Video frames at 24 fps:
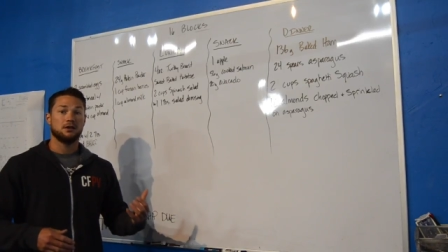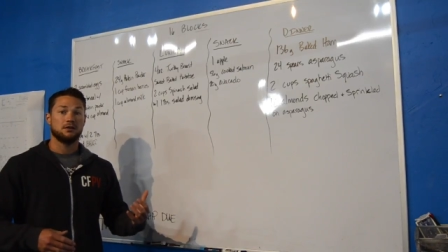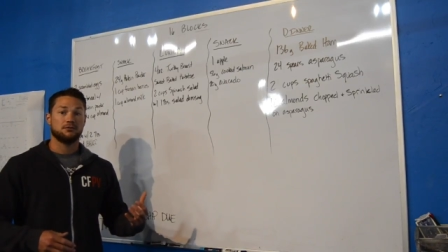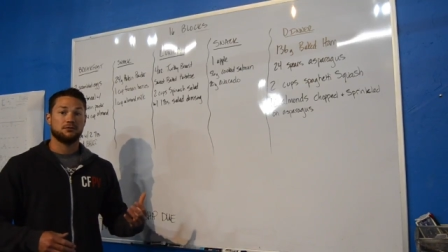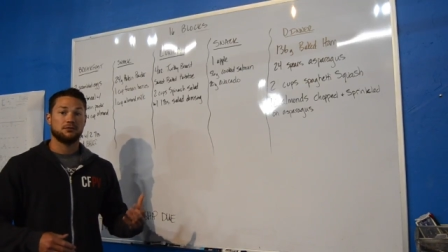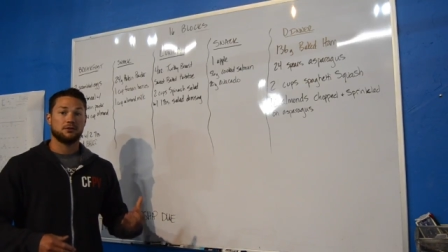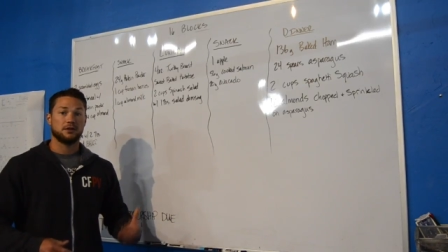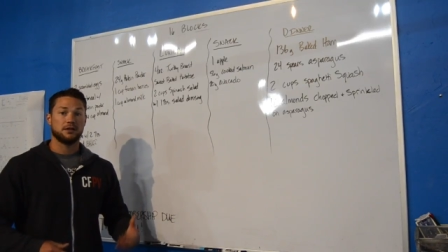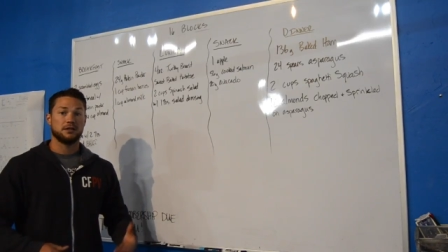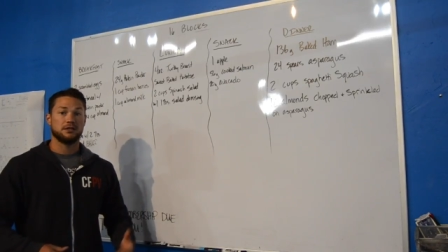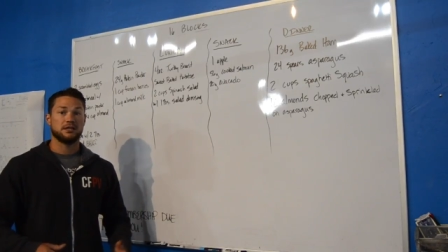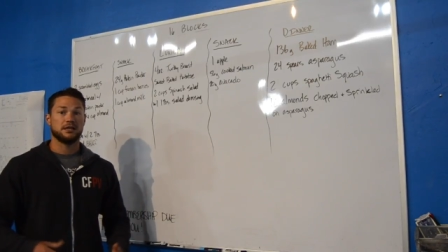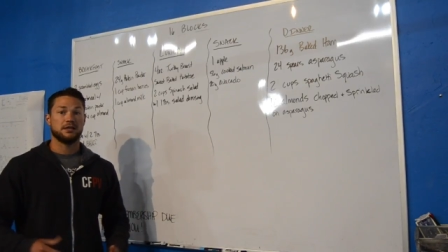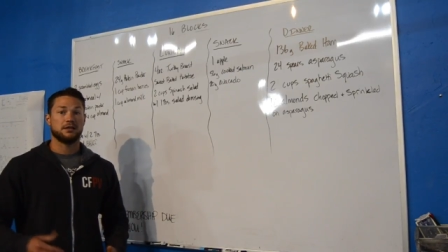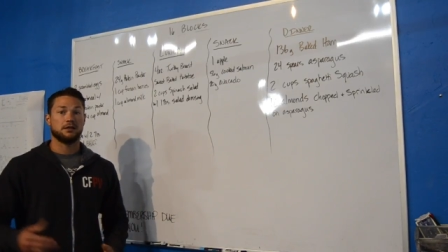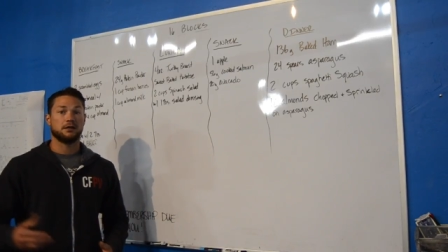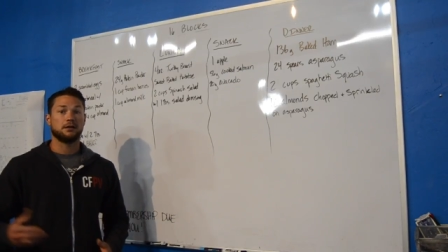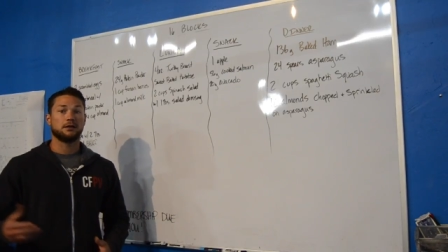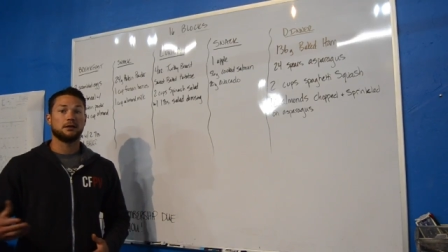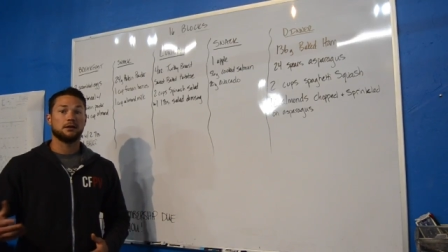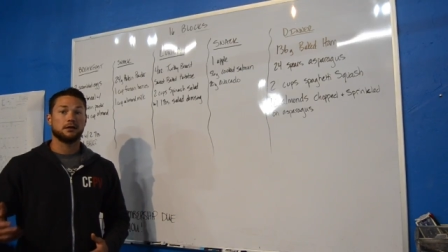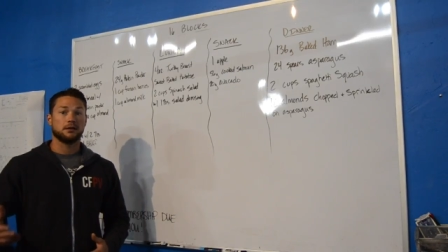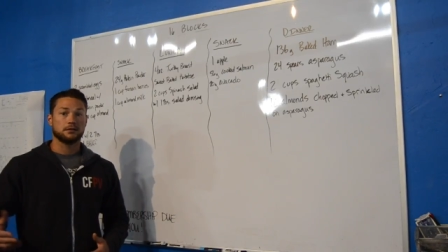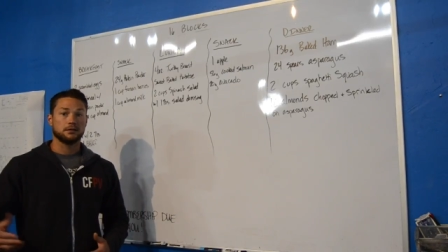for a
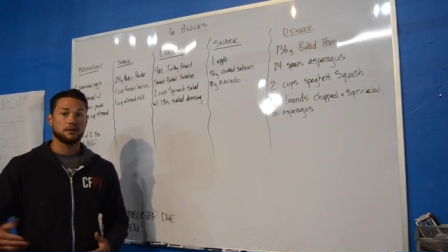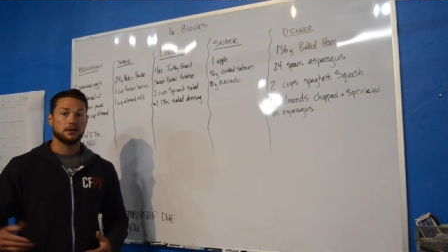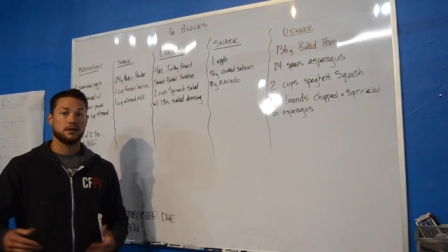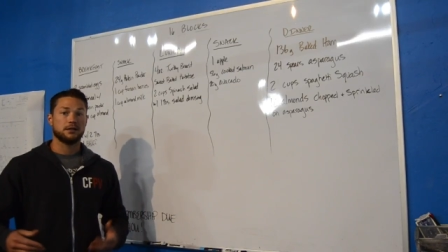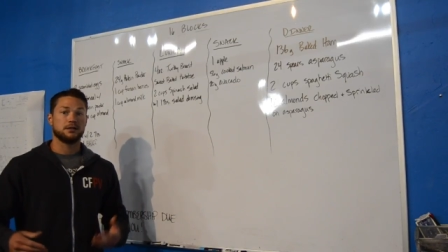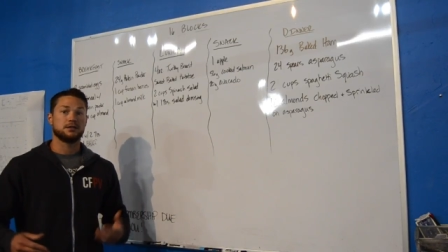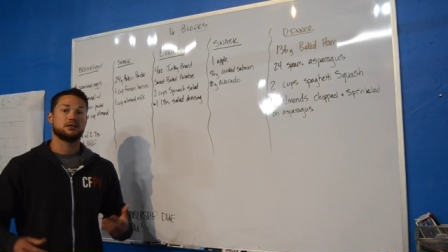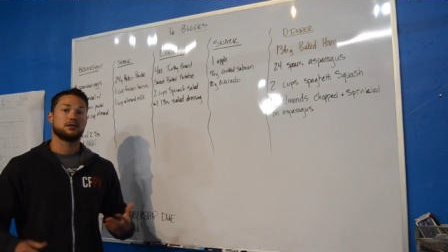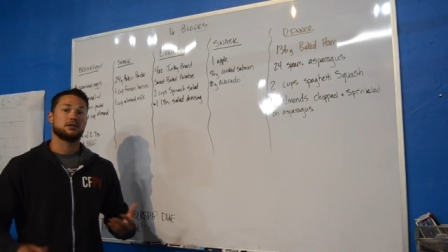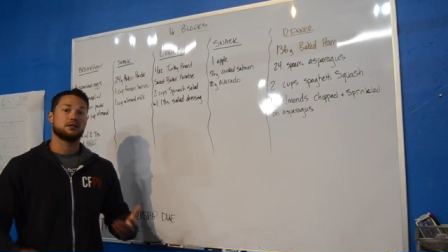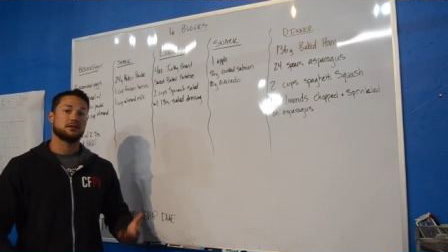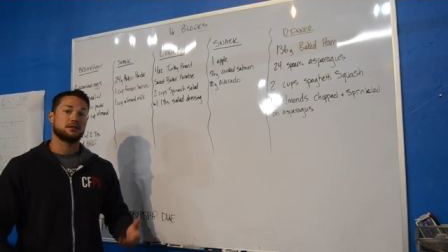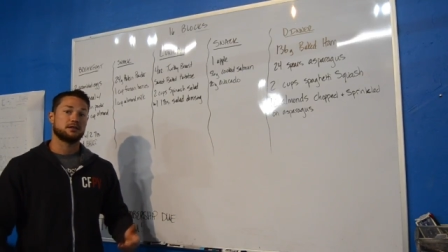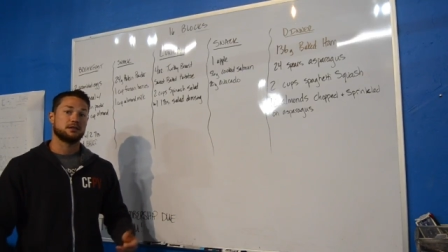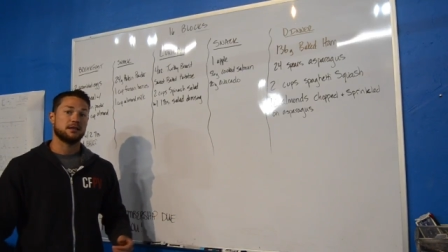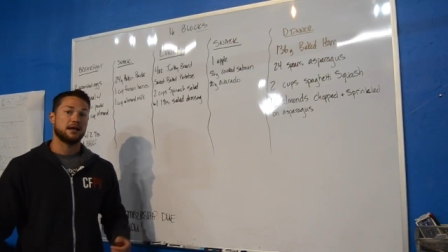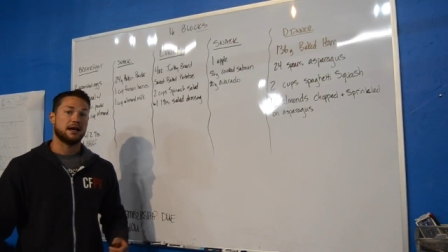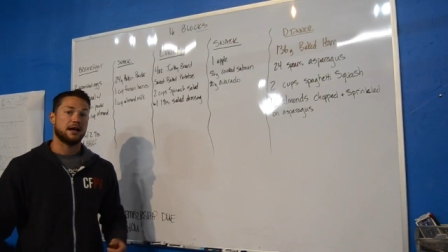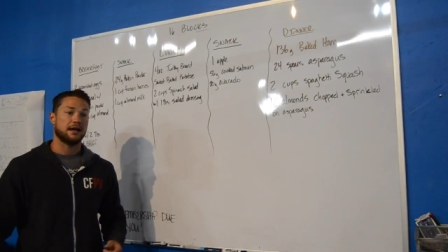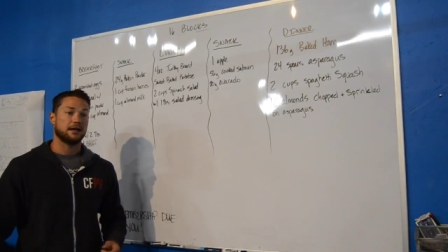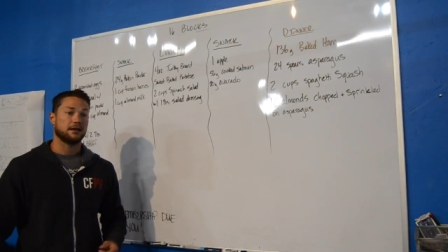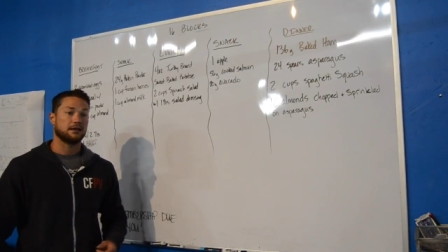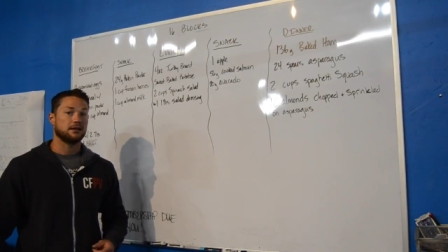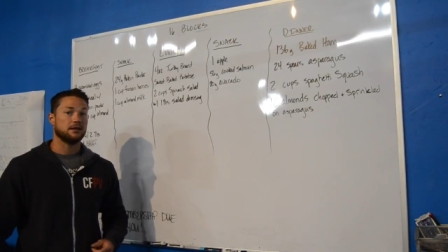dinner, a lunch, a
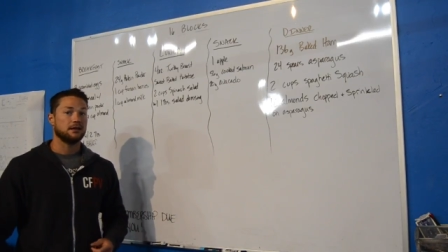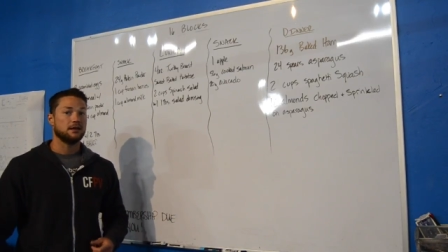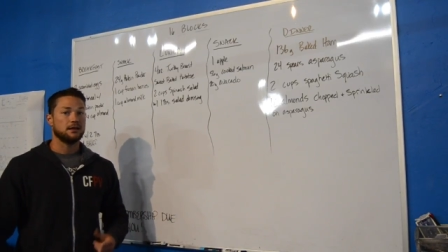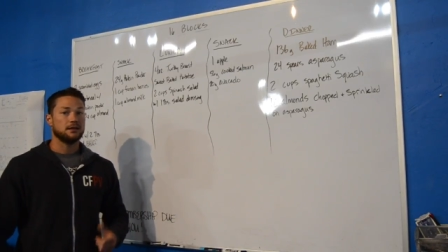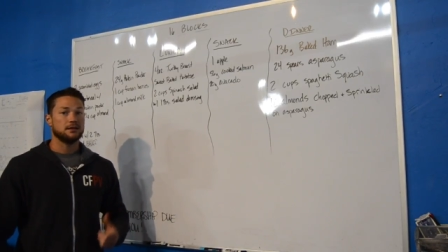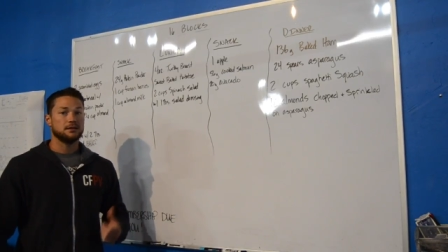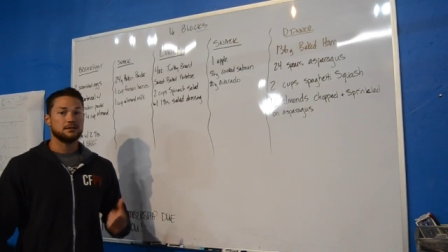snack.